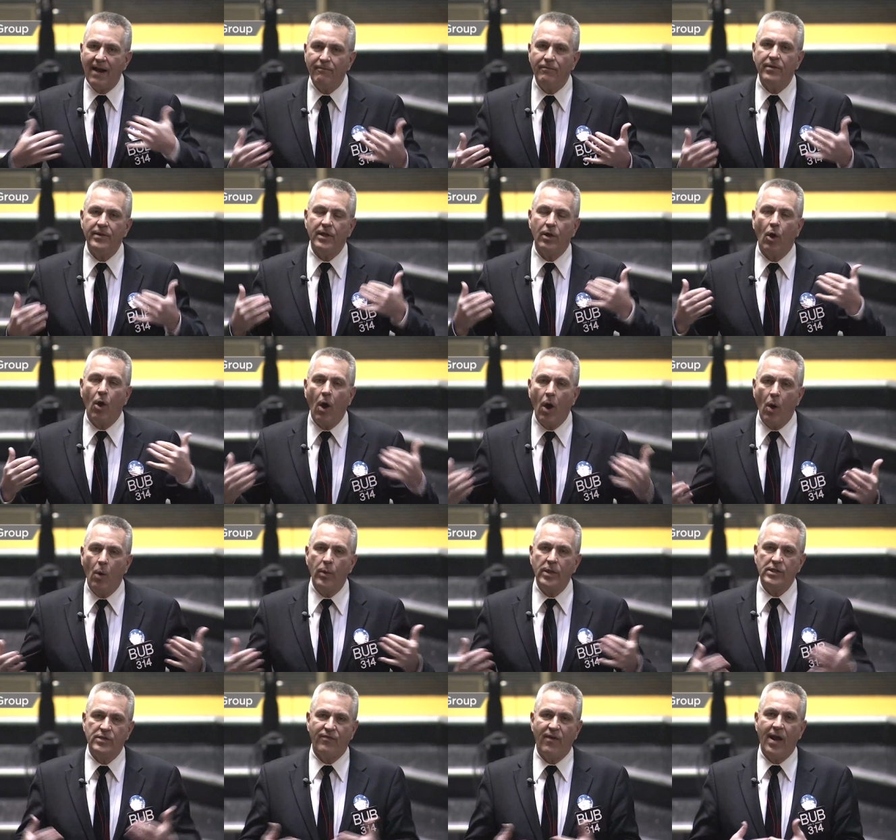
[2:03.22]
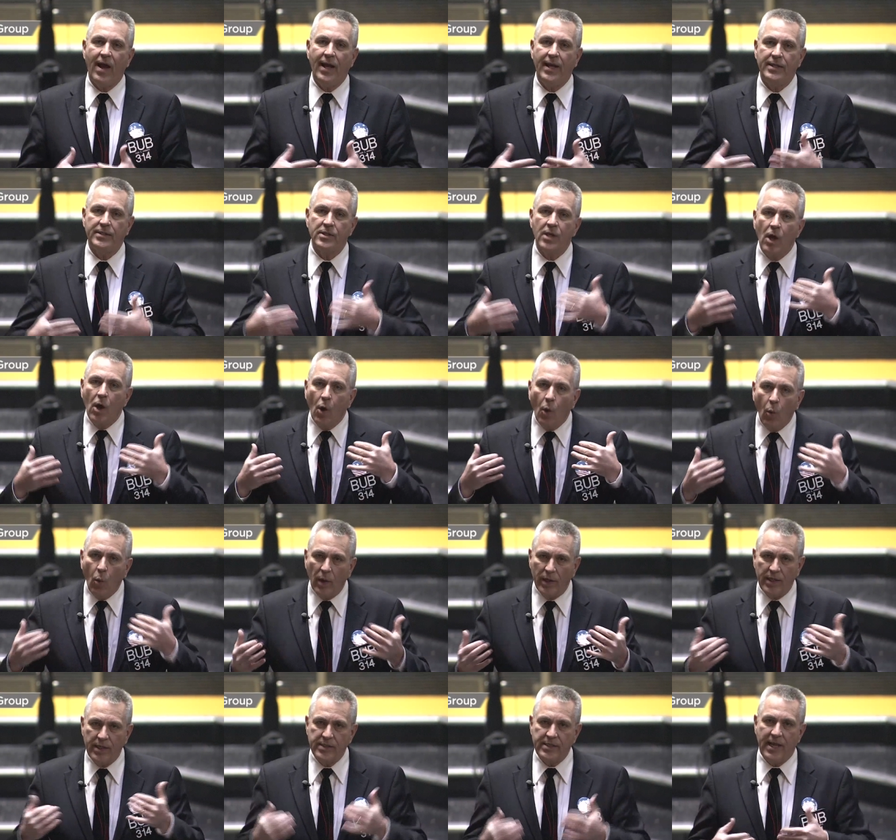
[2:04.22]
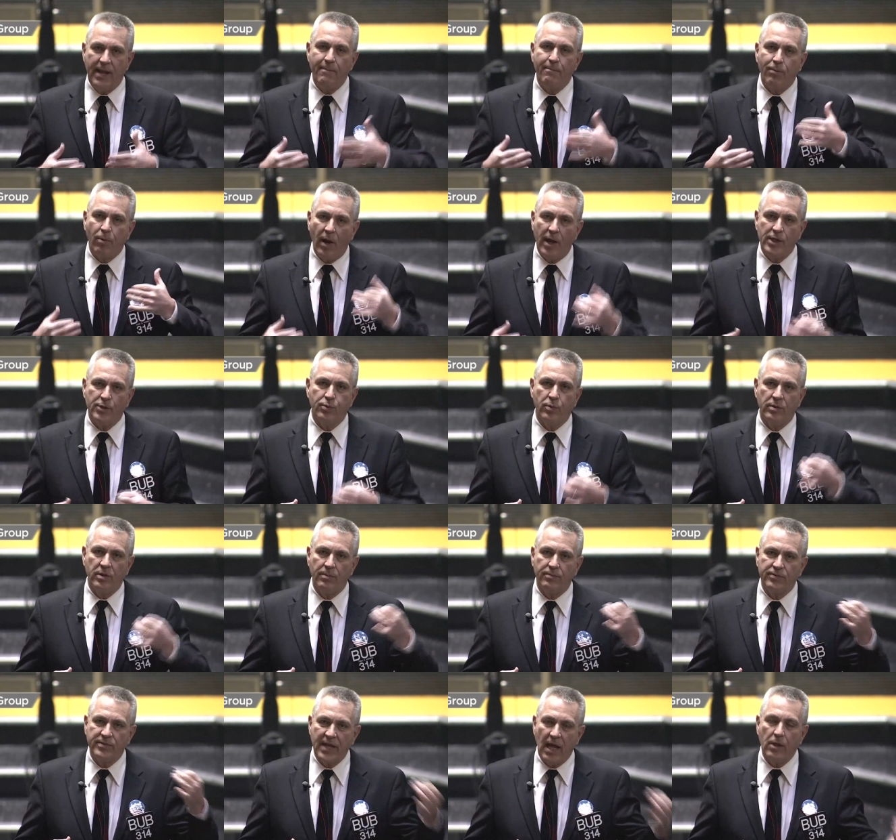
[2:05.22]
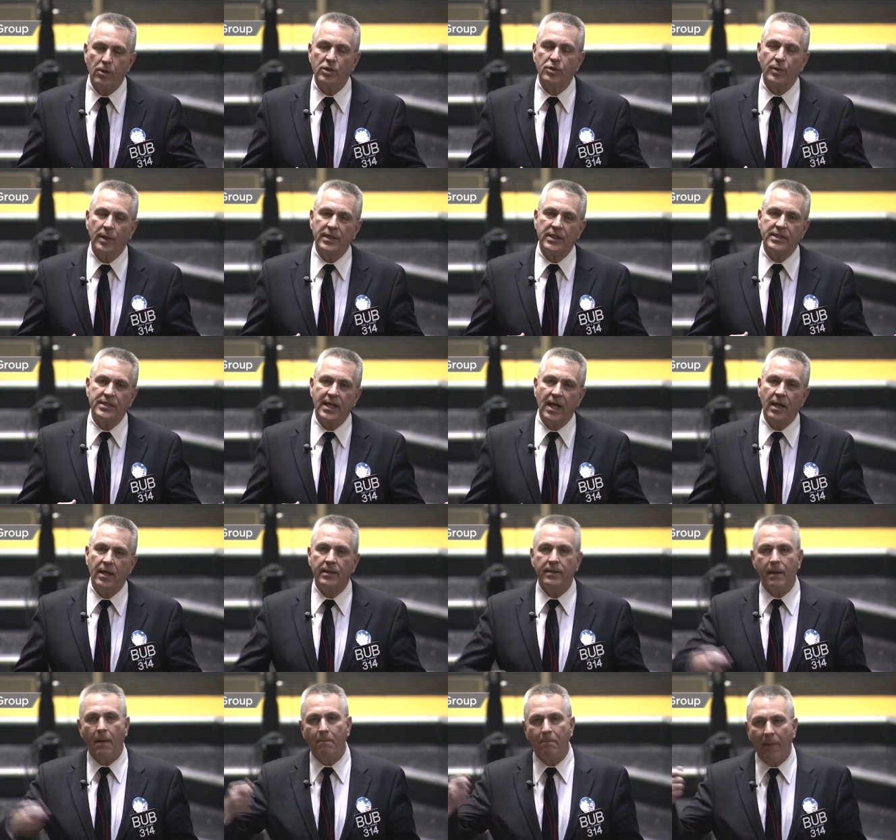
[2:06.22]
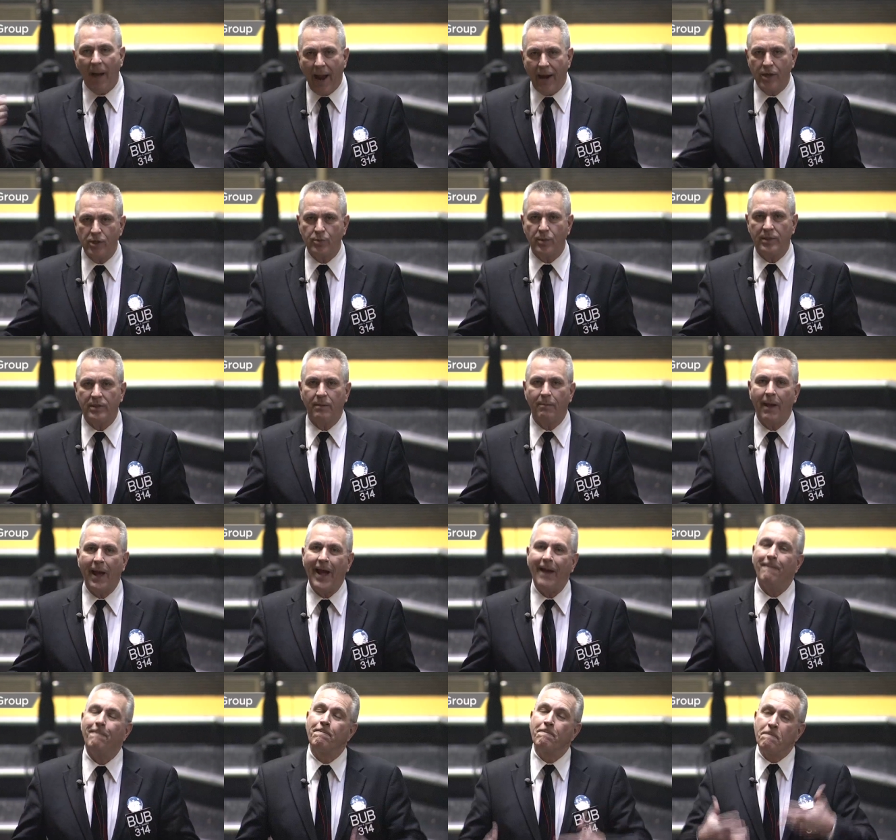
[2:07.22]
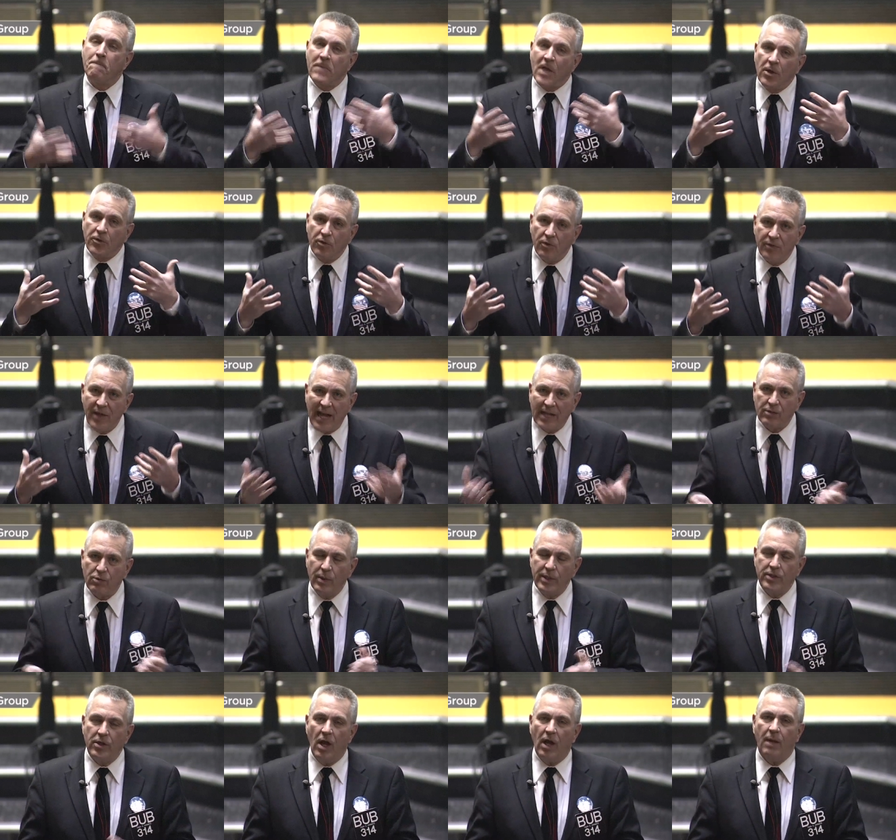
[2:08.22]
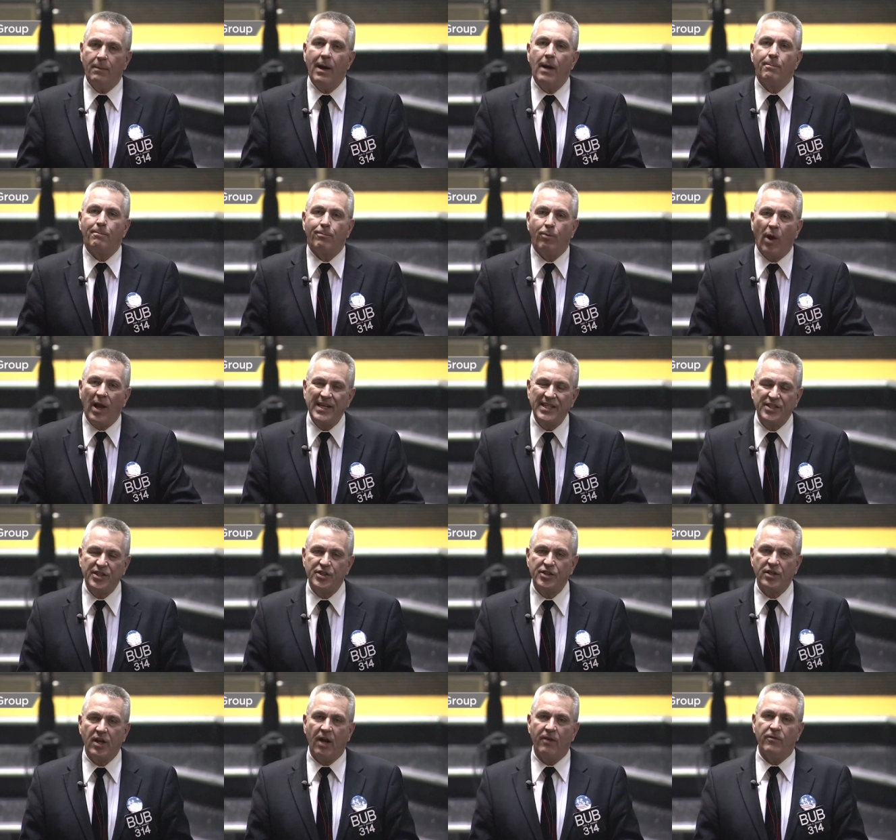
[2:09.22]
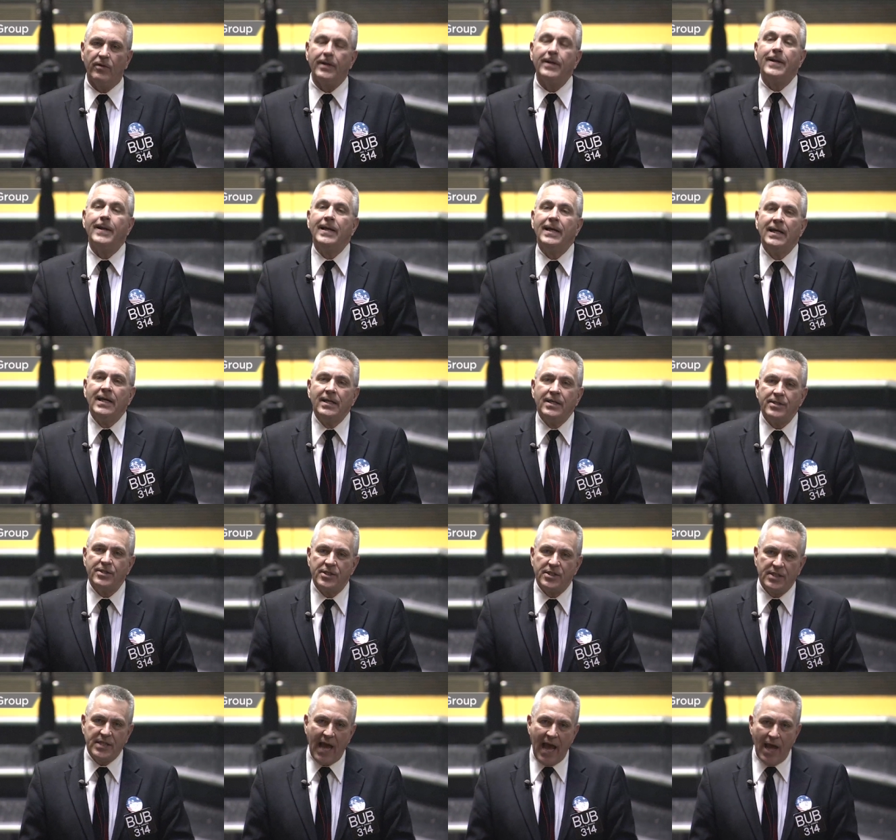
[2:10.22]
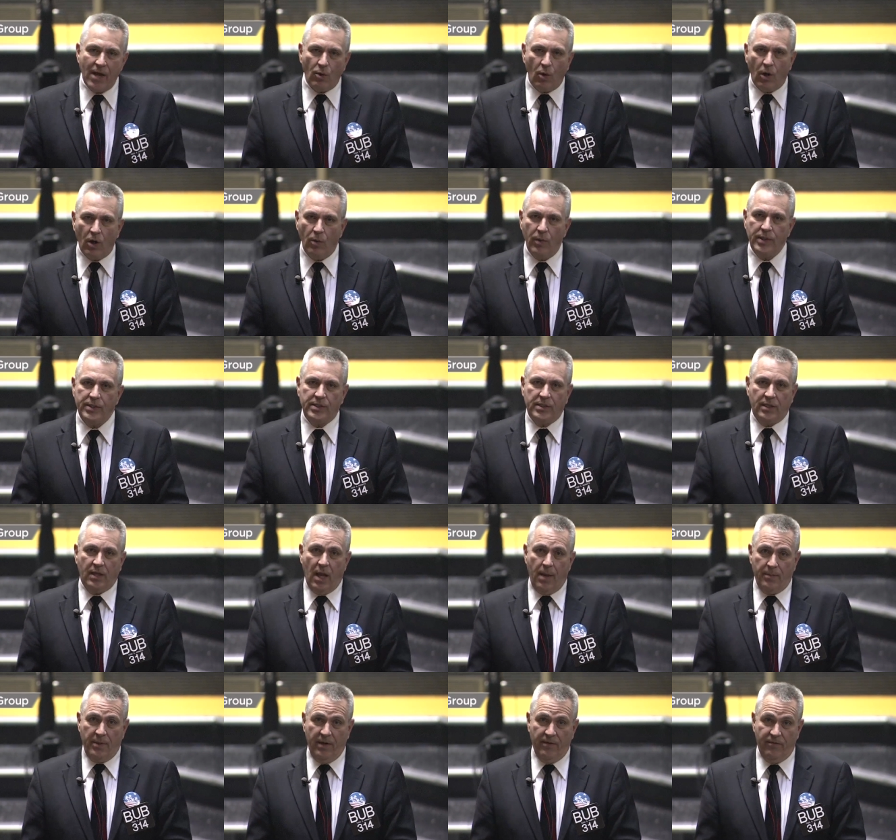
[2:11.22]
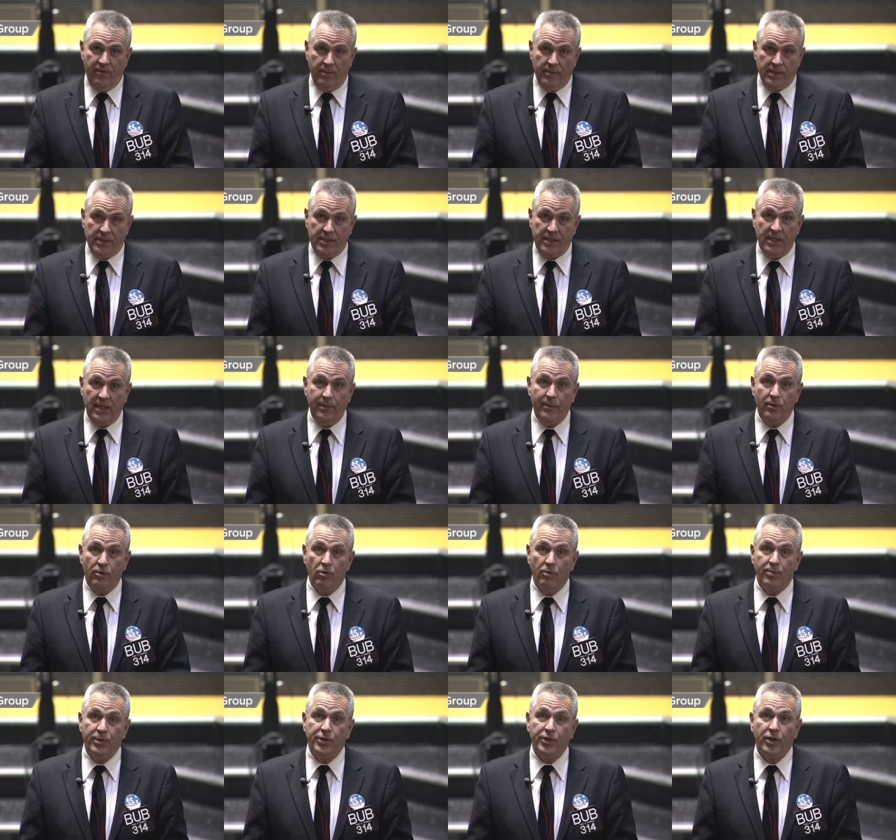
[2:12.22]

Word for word: everything always finds what is a price where the seller is willing to sell it and the buyer is willing to buy it. So that's what we talk about, price discovery. This is Todd Horwitz coming to you from the CME Group in